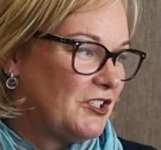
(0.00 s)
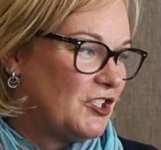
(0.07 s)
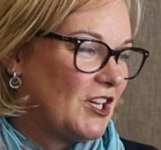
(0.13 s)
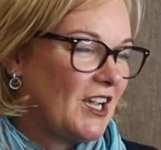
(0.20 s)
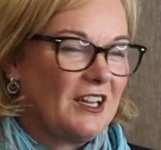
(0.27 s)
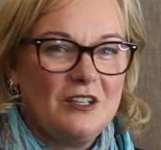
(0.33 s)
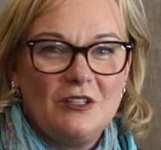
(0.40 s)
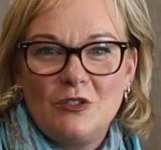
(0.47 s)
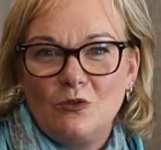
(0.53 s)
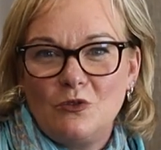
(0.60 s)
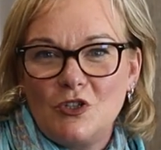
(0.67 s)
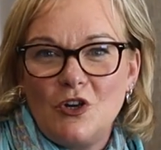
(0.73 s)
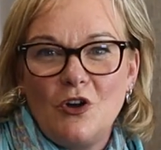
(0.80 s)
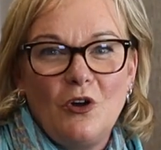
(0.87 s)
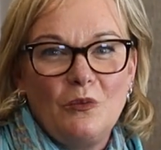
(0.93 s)
jackets or
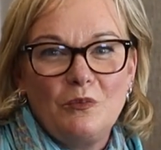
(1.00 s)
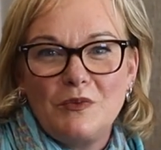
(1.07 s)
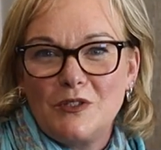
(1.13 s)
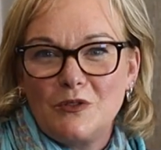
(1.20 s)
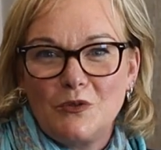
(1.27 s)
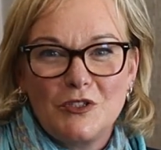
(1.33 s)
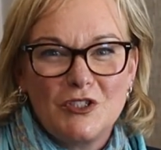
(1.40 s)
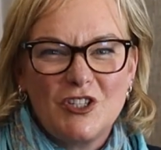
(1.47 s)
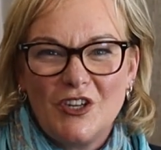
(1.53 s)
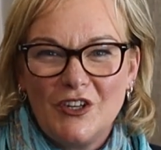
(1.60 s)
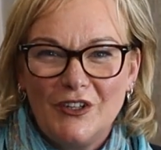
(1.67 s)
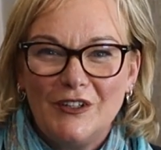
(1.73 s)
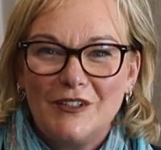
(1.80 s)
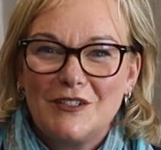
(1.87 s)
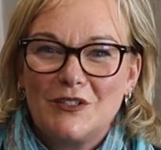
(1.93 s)
tops or
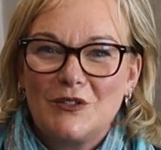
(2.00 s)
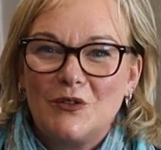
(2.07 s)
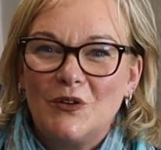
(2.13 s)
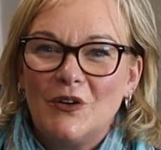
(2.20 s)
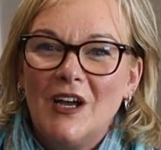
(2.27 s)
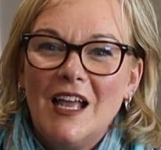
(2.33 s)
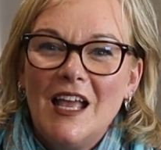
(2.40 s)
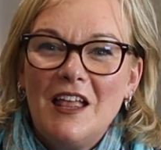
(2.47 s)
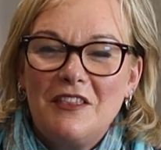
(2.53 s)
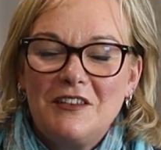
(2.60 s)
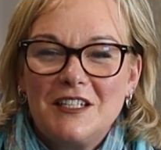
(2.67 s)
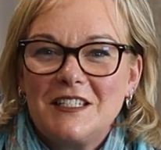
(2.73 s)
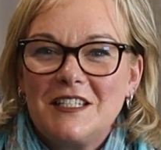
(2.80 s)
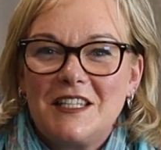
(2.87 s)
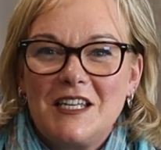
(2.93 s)
skirts, or
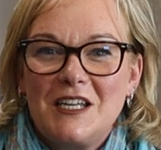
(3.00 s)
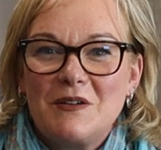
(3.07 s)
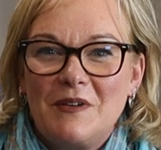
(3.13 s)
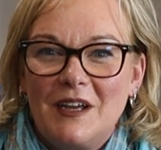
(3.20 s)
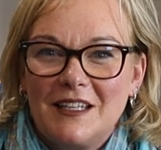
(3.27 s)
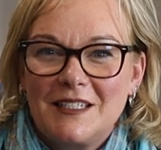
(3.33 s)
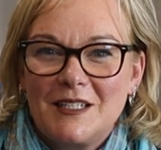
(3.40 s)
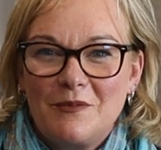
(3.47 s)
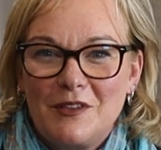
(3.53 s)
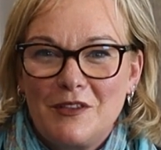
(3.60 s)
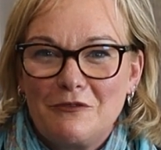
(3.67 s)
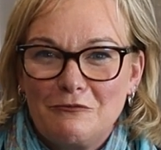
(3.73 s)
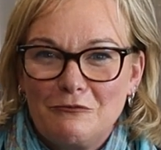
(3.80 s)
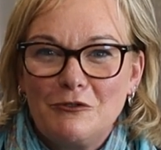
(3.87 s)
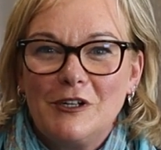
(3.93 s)
just think about some of
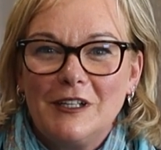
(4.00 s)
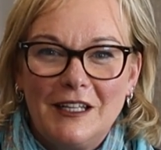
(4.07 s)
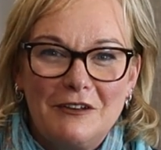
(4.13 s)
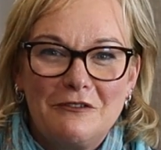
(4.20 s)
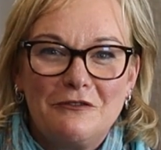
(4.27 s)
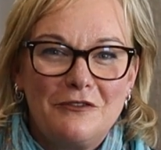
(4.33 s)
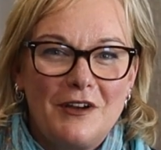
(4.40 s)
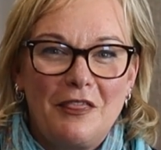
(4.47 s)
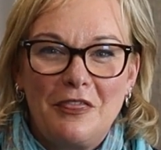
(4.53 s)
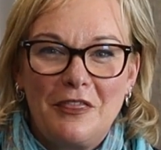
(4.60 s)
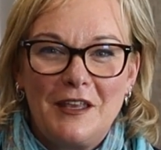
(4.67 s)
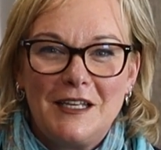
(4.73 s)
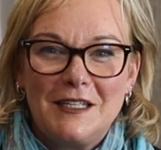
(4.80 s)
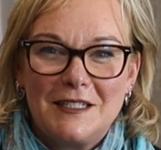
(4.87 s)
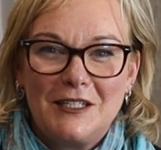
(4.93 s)
the really fun
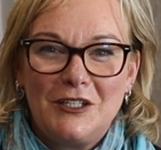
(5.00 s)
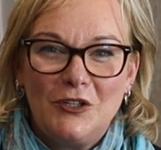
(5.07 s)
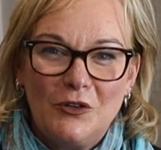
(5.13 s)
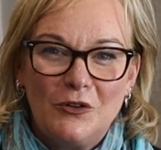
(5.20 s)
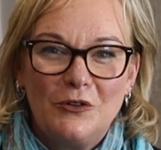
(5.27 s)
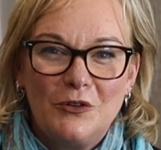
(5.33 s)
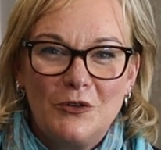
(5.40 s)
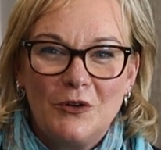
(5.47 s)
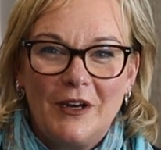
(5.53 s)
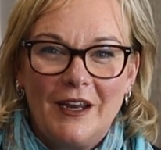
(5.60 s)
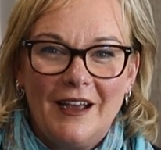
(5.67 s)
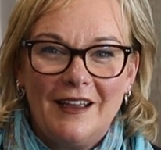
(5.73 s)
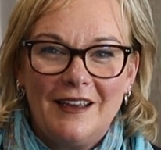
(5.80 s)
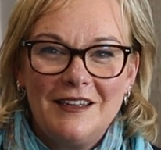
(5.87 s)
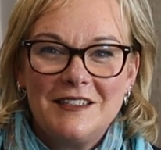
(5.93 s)
things that you could
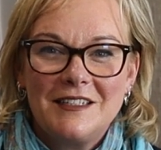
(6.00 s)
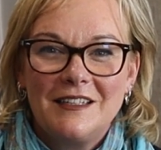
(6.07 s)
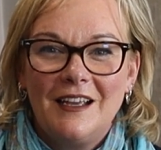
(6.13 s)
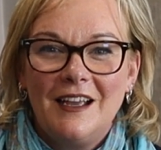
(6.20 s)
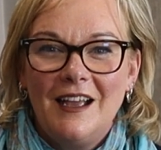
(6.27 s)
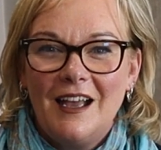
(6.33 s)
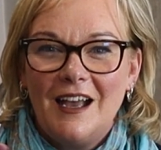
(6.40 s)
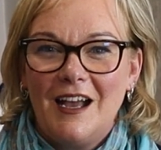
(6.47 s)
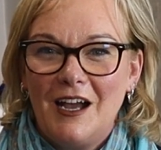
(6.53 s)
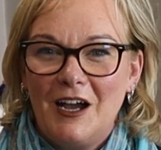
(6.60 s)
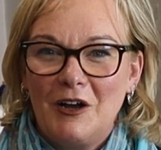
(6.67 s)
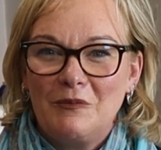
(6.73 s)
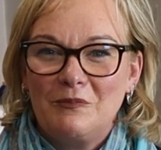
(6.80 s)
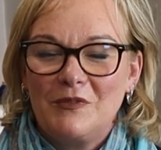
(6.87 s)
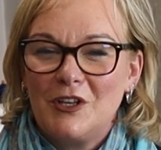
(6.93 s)
create
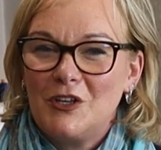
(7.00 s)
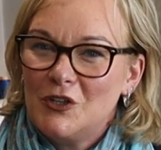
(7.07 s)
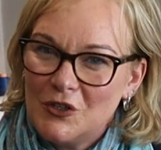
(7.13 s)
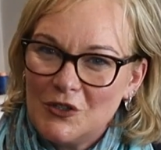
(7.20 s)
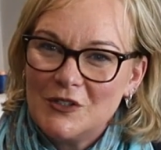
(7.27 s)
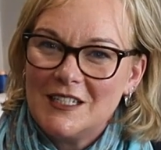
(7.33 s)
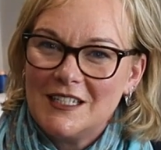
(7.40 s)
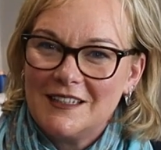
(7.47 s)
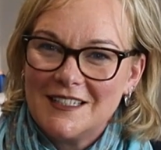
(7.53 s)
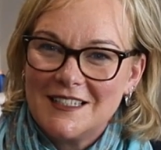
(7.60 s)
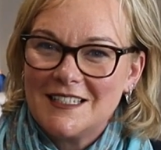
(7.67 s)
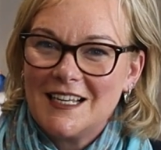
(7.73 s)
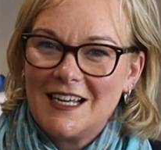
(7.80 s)
using this